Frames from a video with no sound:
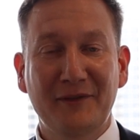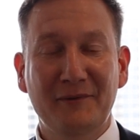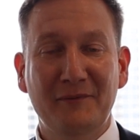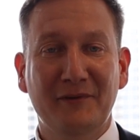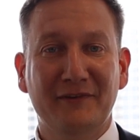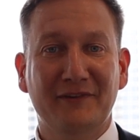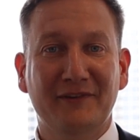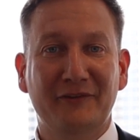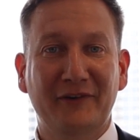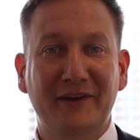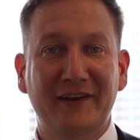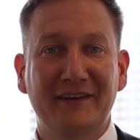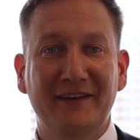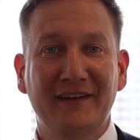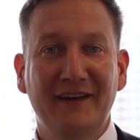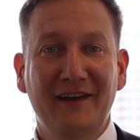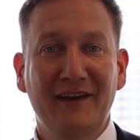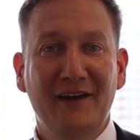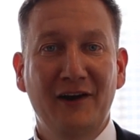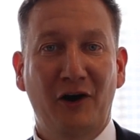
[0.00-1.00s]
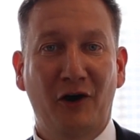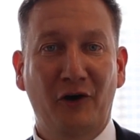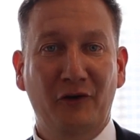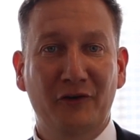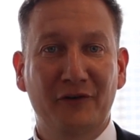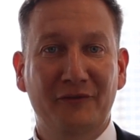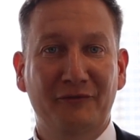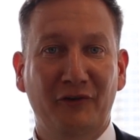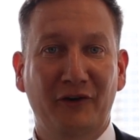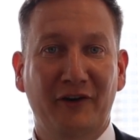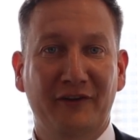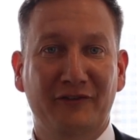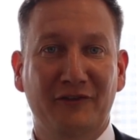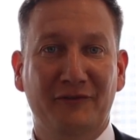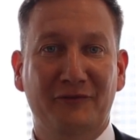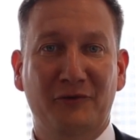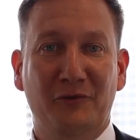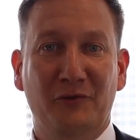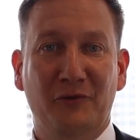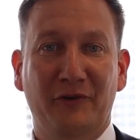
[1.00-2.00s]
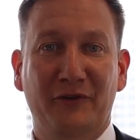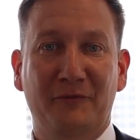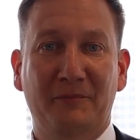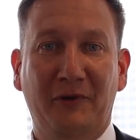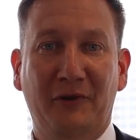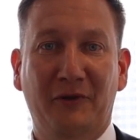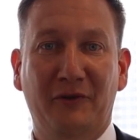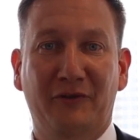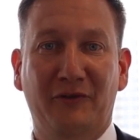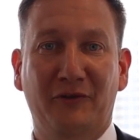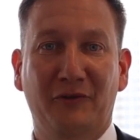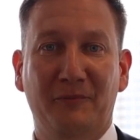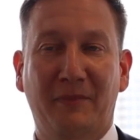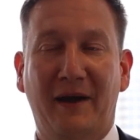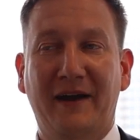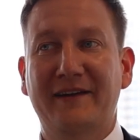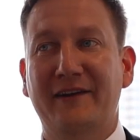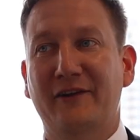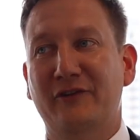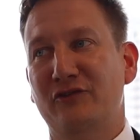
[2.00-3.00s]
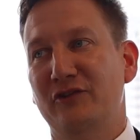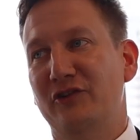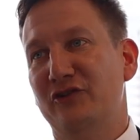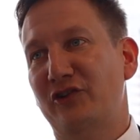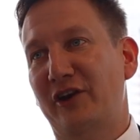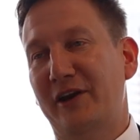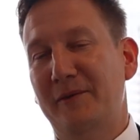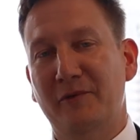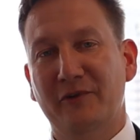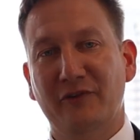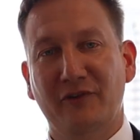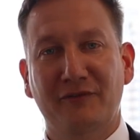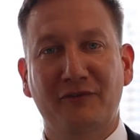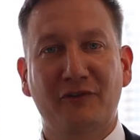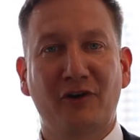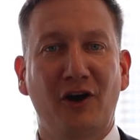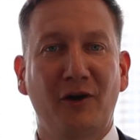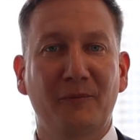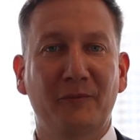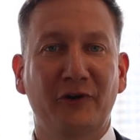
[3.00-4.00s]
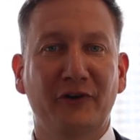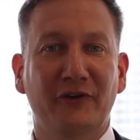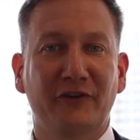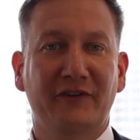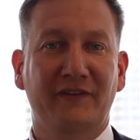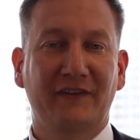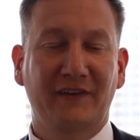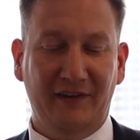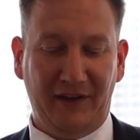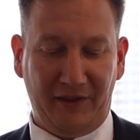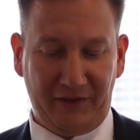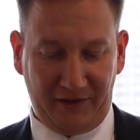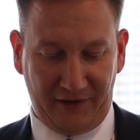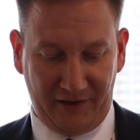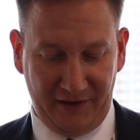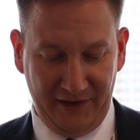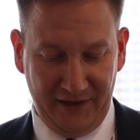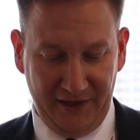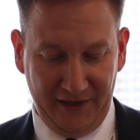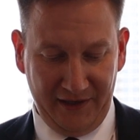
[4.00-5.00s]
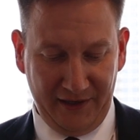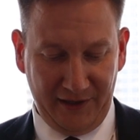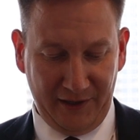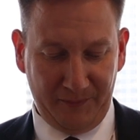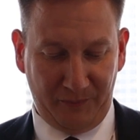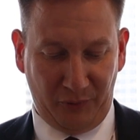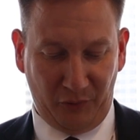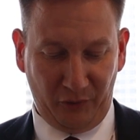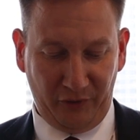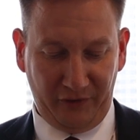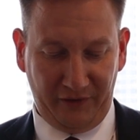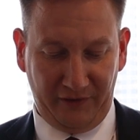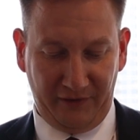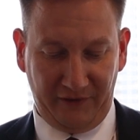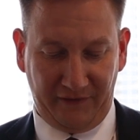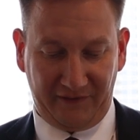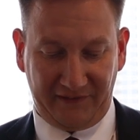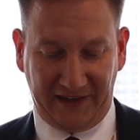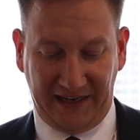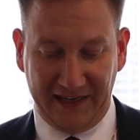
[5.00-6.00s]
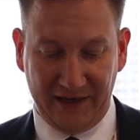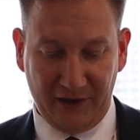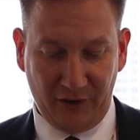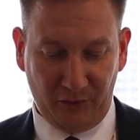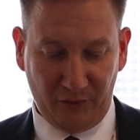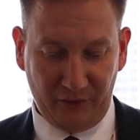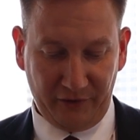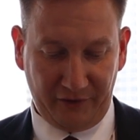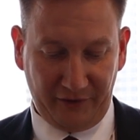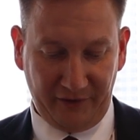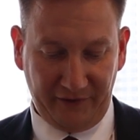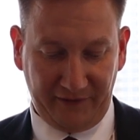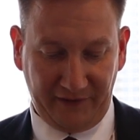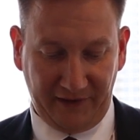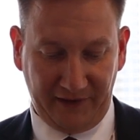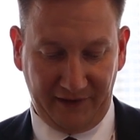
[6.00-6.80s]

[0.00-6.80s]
That was a great honor for us, of course, but also binational chambers of commerce and other important stakeholders.